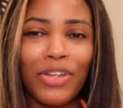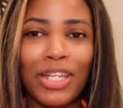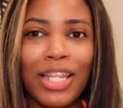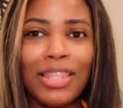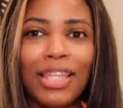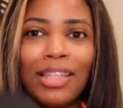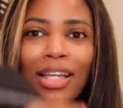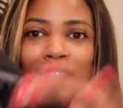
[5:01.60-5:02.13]
or
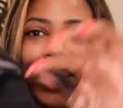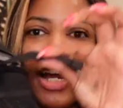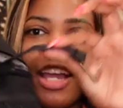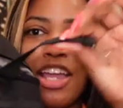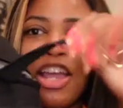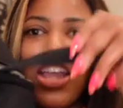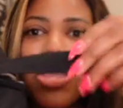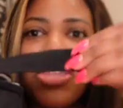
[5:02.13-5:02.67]
anything like
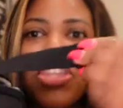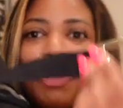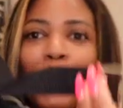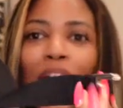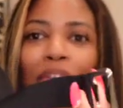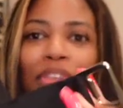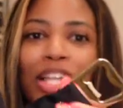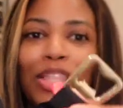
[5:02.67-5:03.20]
that, you
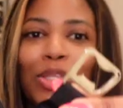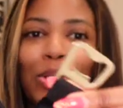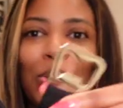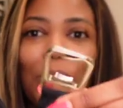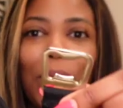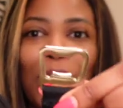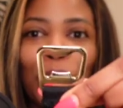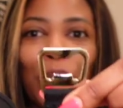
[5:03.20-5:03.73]
have a
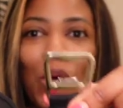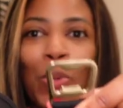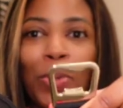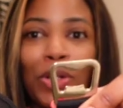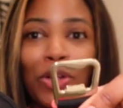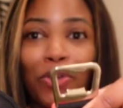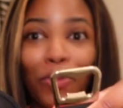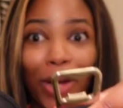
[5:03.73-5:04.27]
little bottle
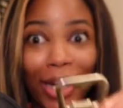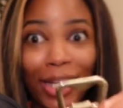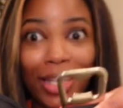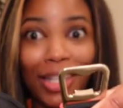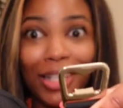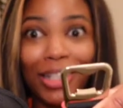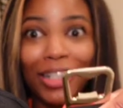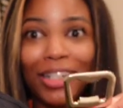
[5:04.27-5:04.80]
opener right
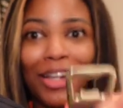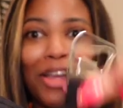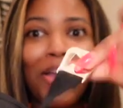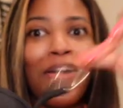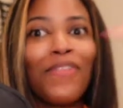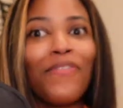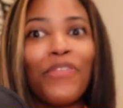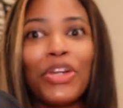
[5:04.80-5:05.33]
here
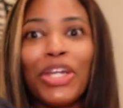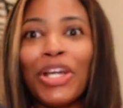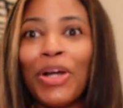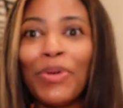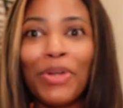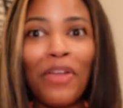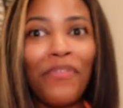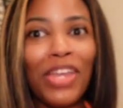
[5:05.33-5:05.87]
for your
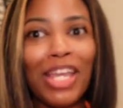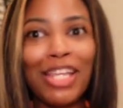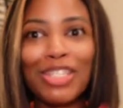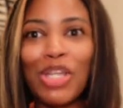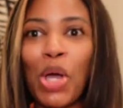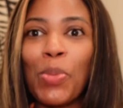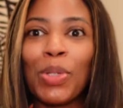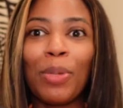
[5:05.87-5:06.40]
own convenience
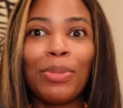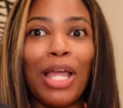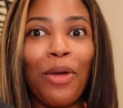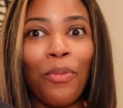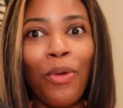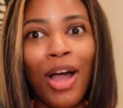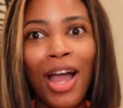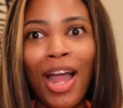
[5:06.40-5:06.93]
to open up
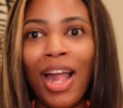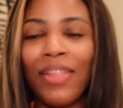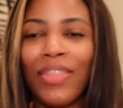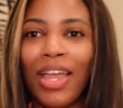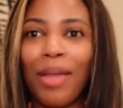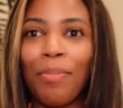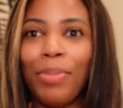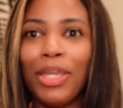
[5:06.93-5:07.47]
that wine,
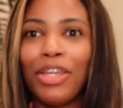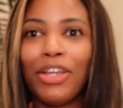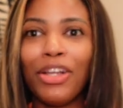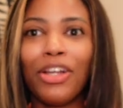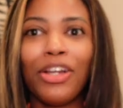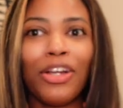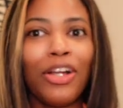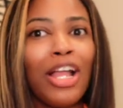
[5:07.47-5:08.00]
that
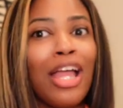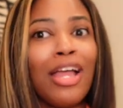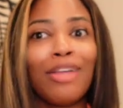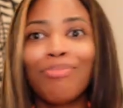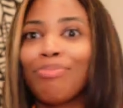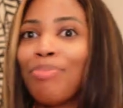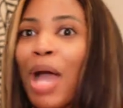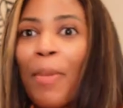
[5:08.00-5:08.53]
beer,
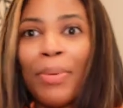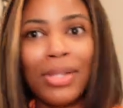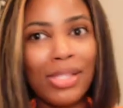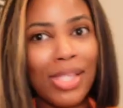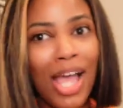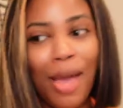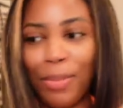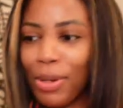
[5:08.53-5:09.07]
pop on the
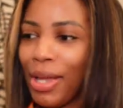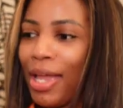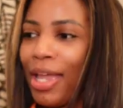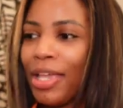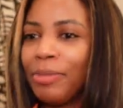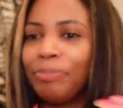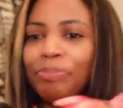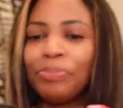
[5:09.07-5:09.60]
top, okay?